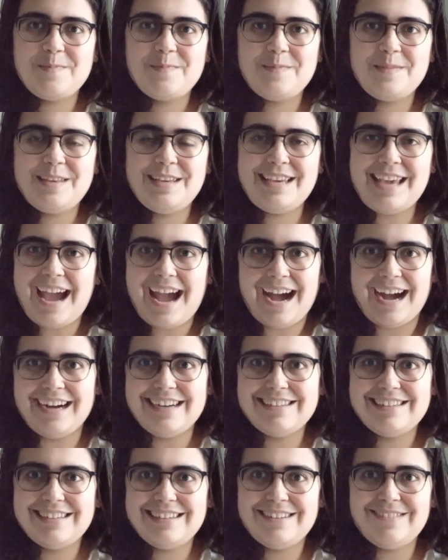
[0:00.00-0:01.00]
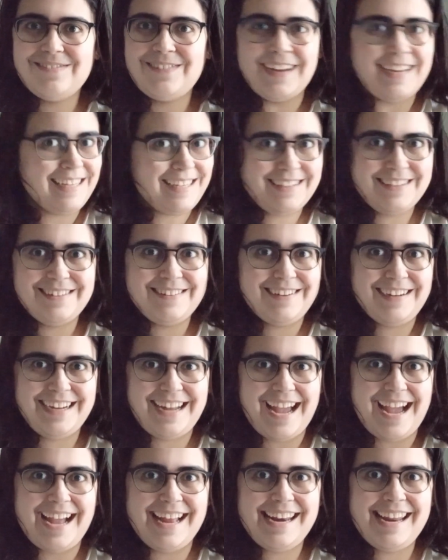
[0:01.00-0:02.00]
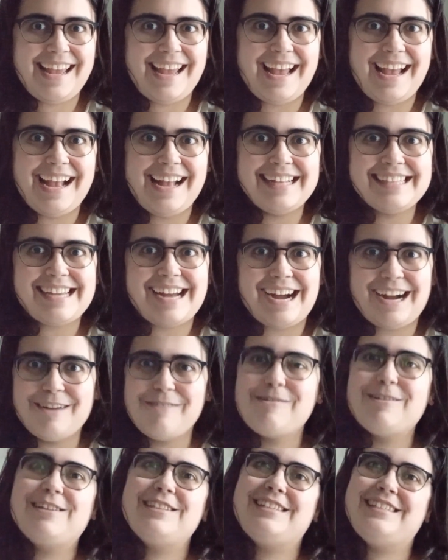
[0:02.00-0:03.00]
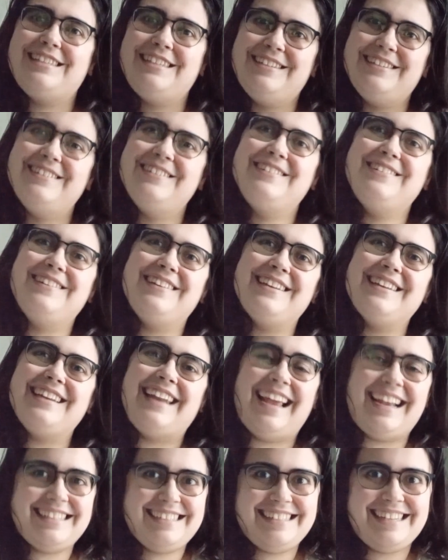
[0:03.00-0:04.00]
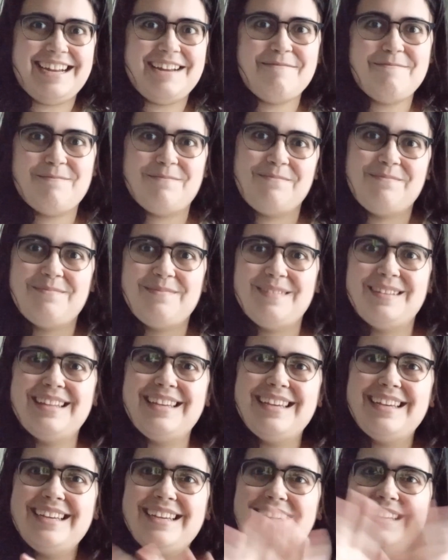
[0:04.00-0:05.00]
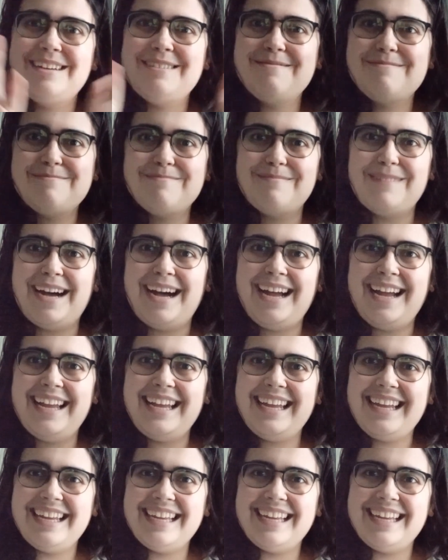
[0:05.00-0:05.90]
Yeah, thank you again, and I will see you next time. Bye.